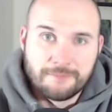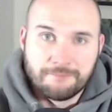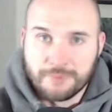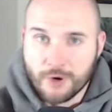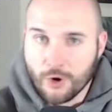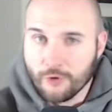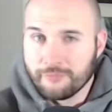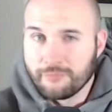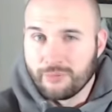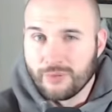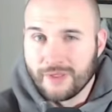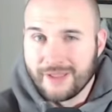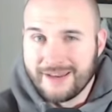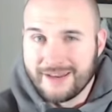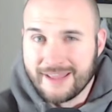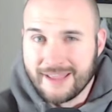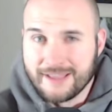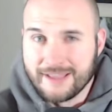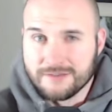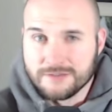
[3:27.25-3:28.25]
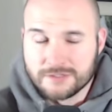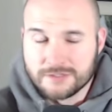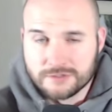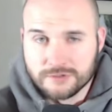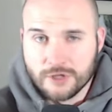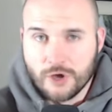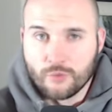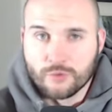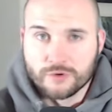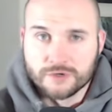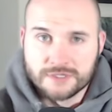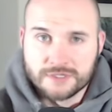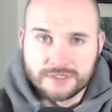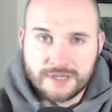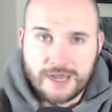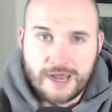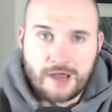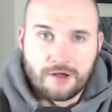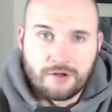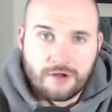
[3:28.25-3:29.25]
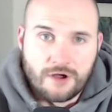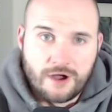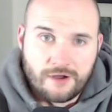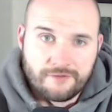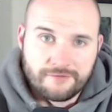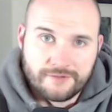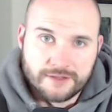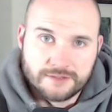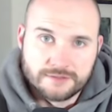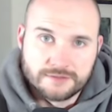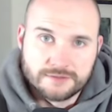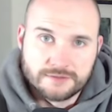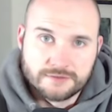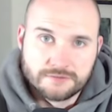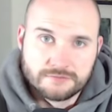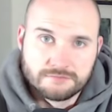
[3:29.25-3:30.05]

both played a slower style offense.